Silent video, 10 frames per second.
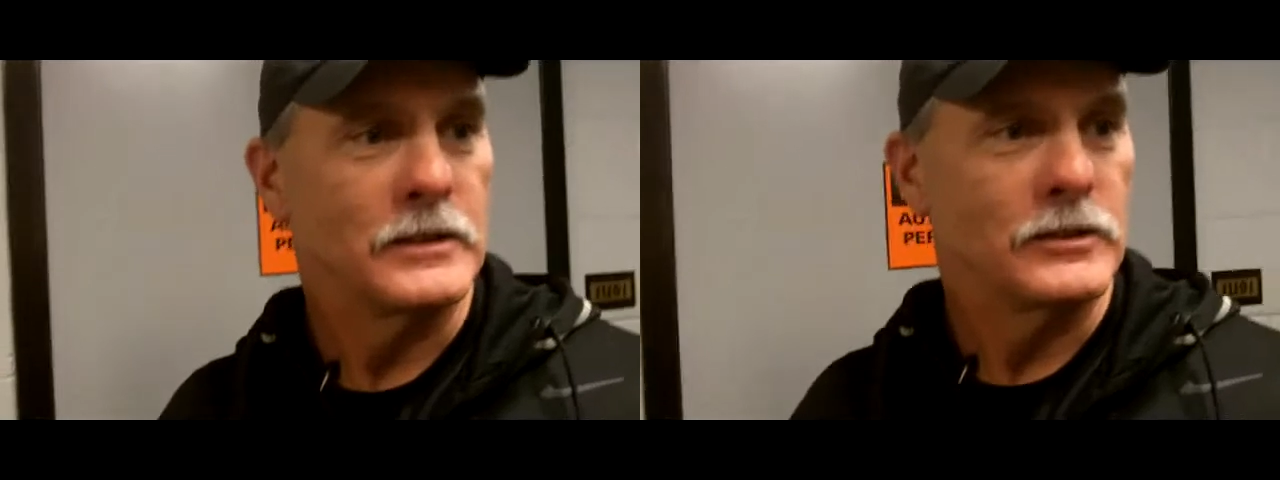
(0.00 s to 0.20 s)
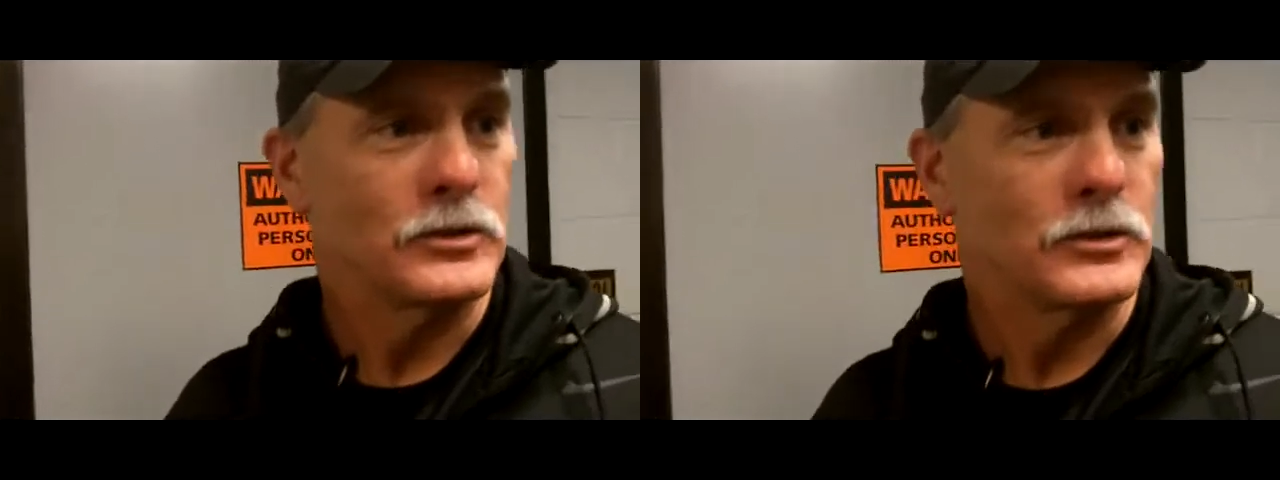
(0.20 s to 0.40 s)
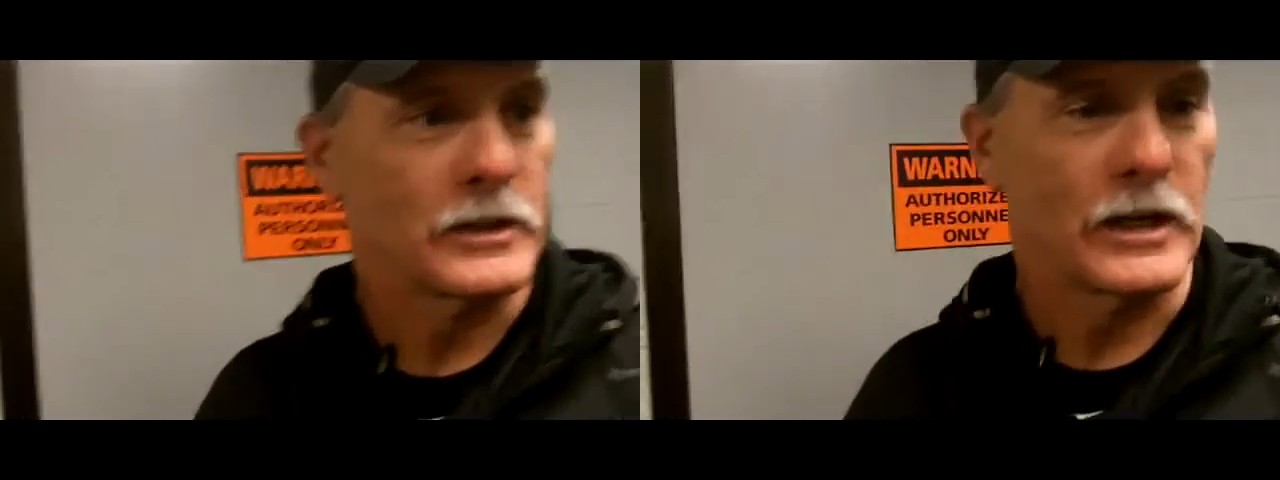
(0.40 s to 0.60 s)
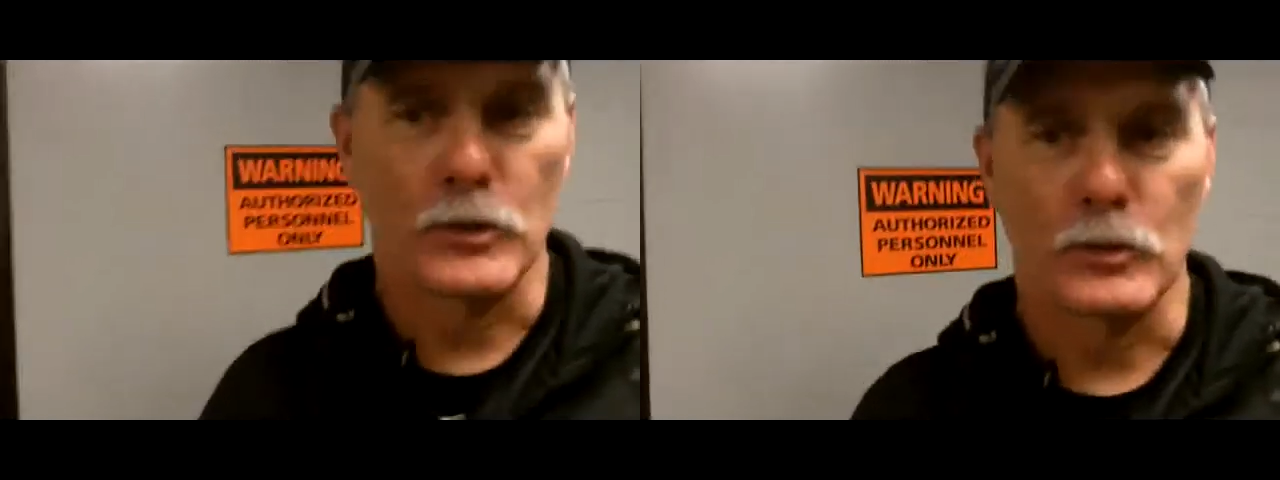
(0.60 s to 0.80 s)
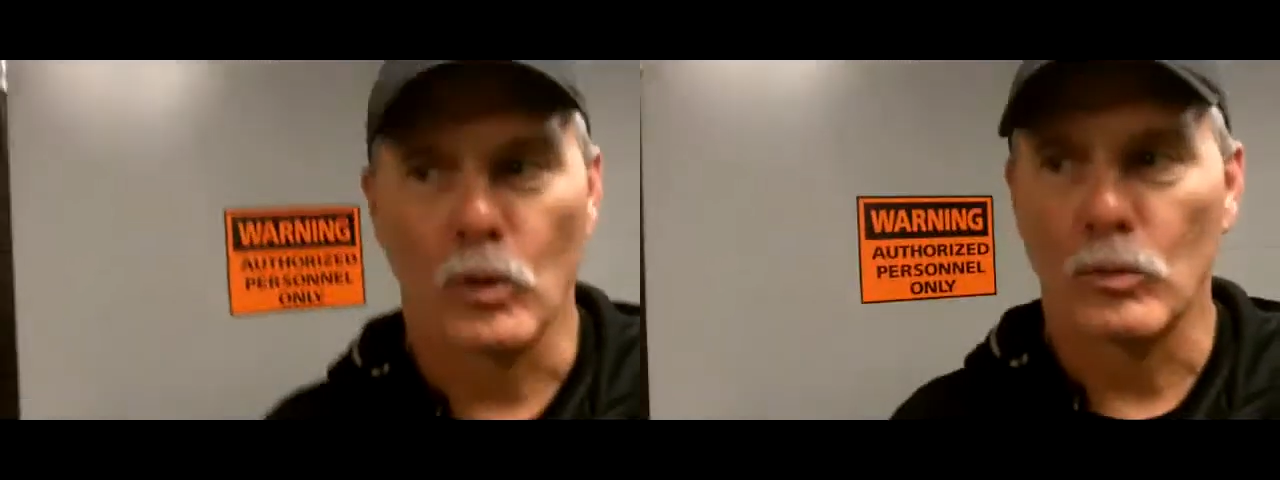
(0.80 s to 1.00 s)
just your kind of
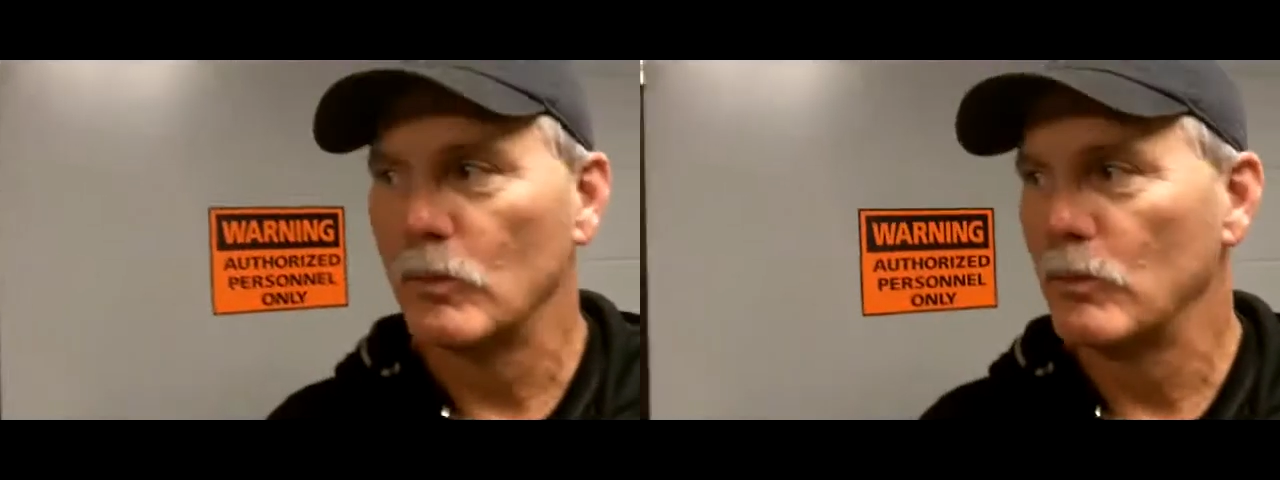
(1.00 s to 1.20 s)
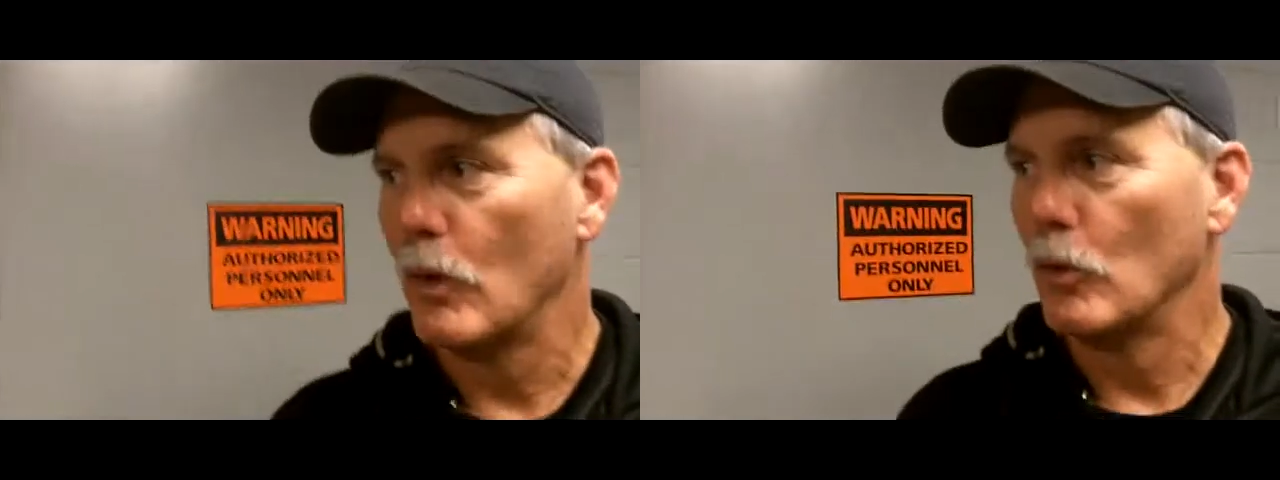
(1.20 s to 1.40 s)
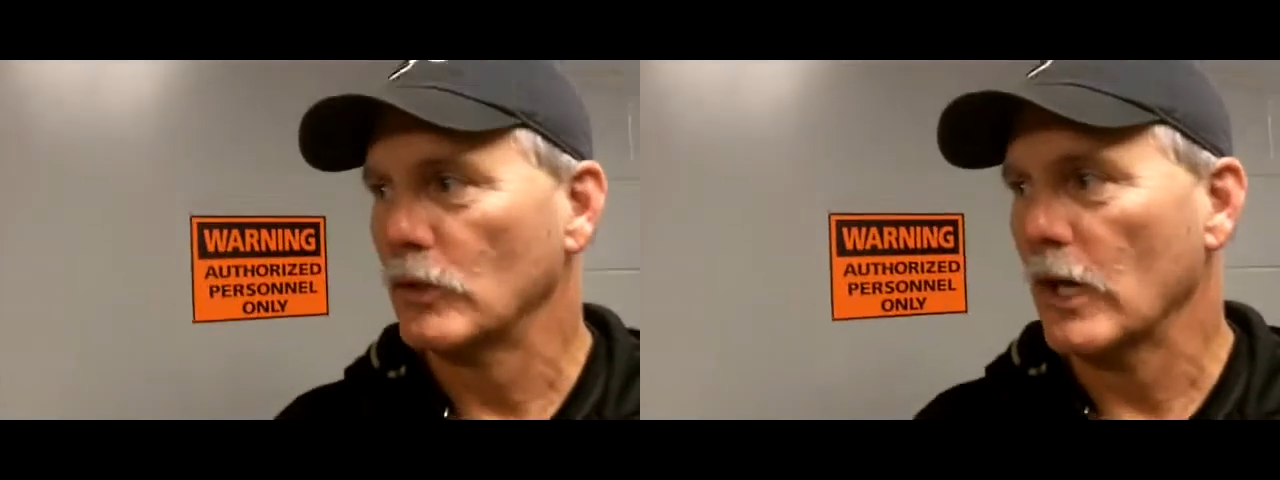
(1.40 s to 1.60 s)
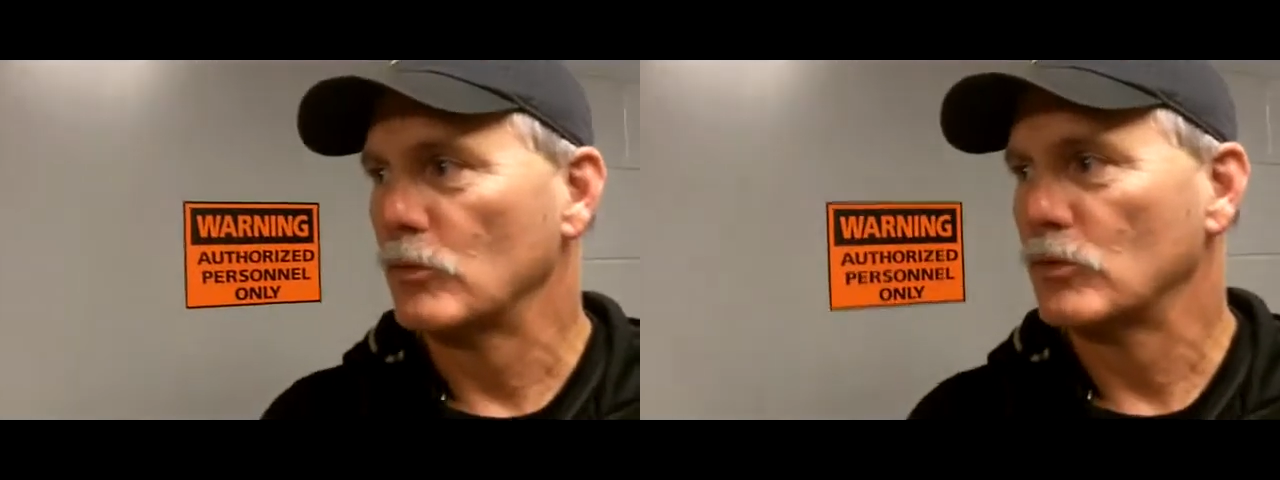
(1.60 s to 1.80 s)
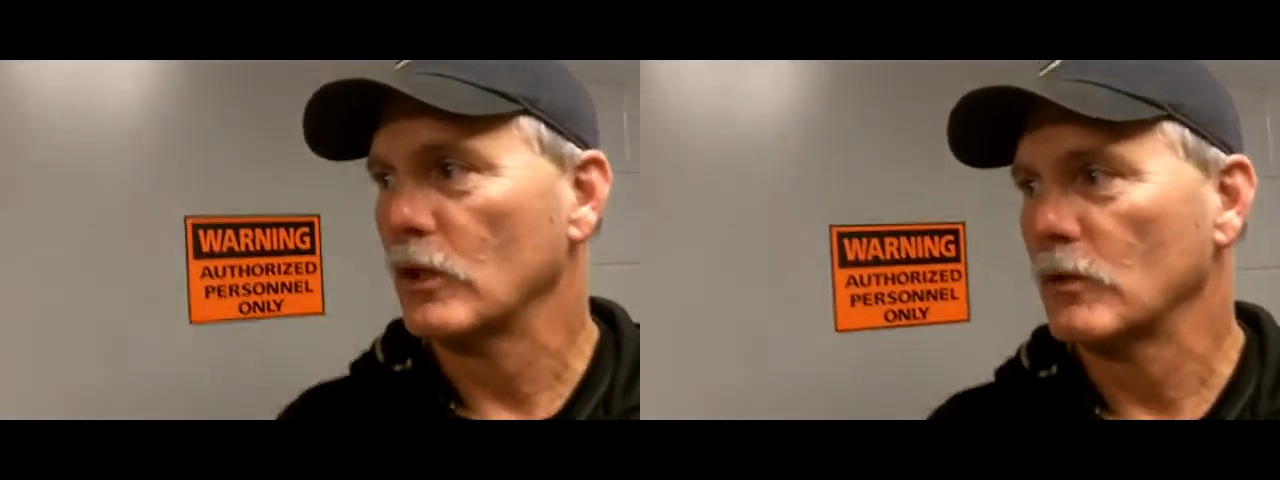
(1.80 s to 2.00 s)
your normal
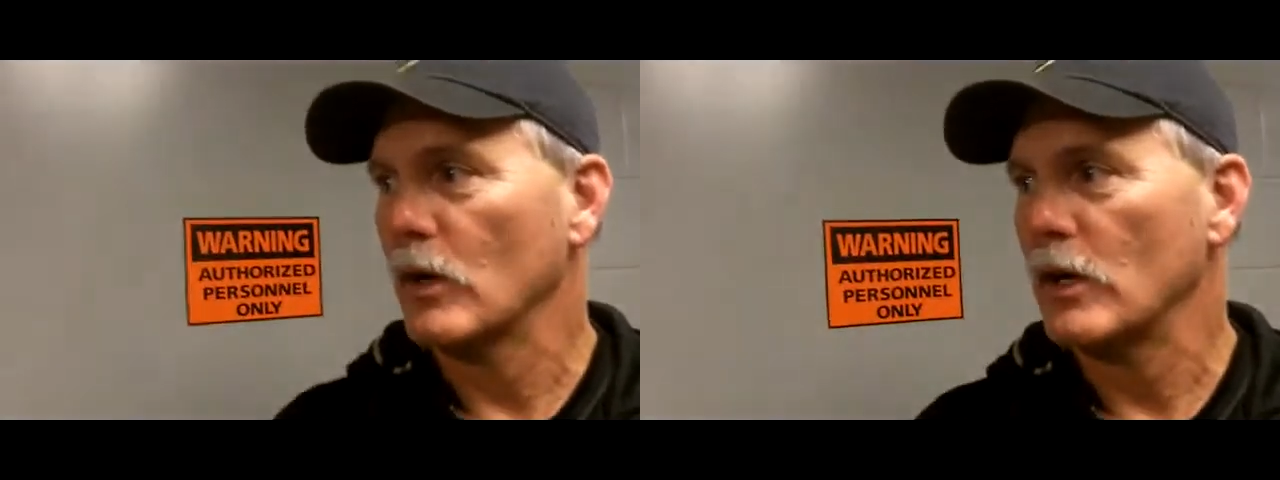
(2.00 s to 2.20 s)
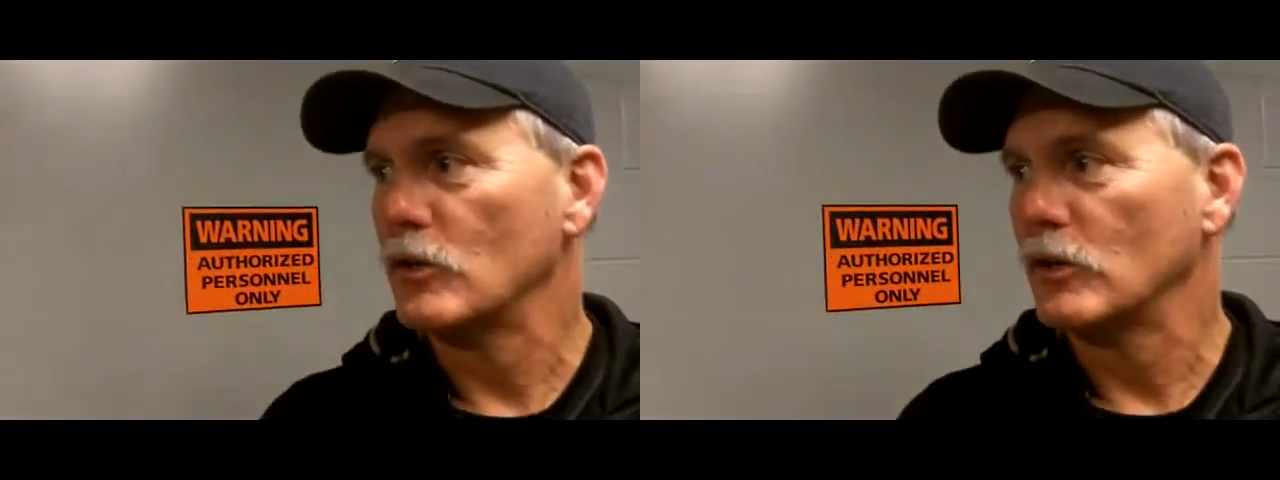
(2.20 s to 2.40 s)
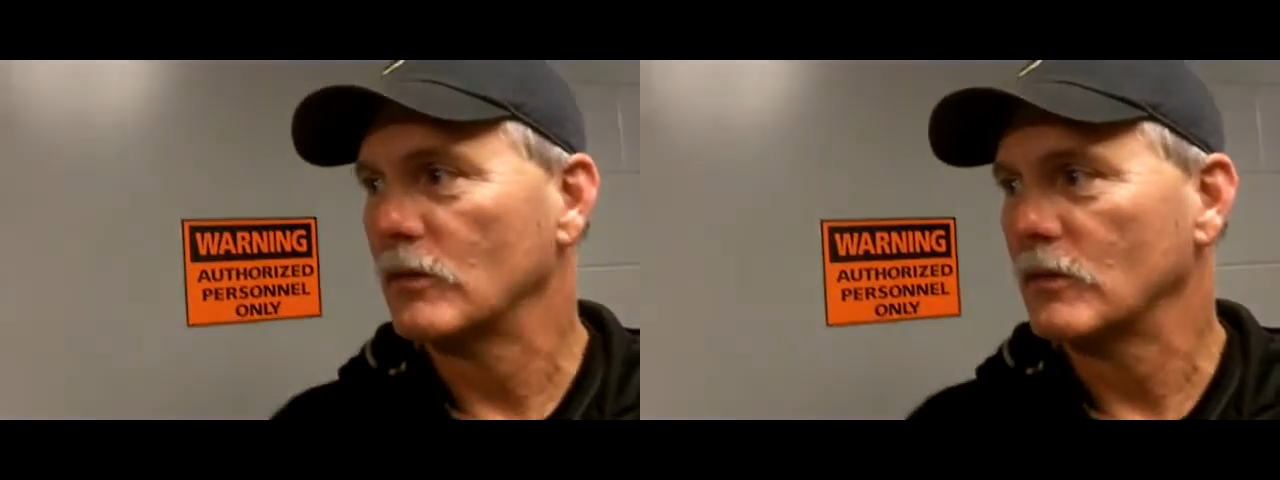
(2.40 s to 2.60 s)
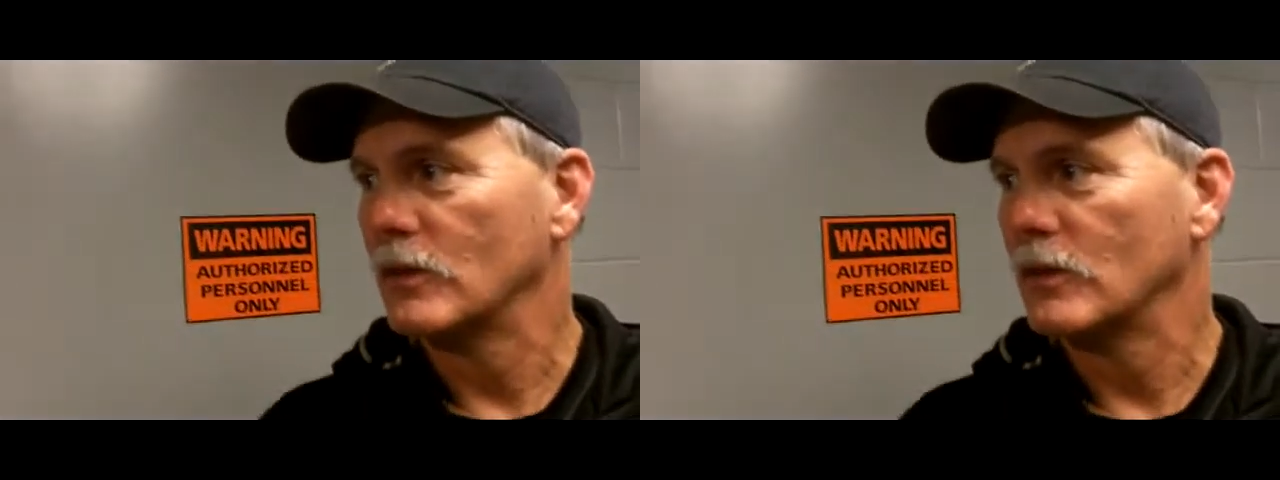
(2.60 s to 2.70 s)
post-game celebration.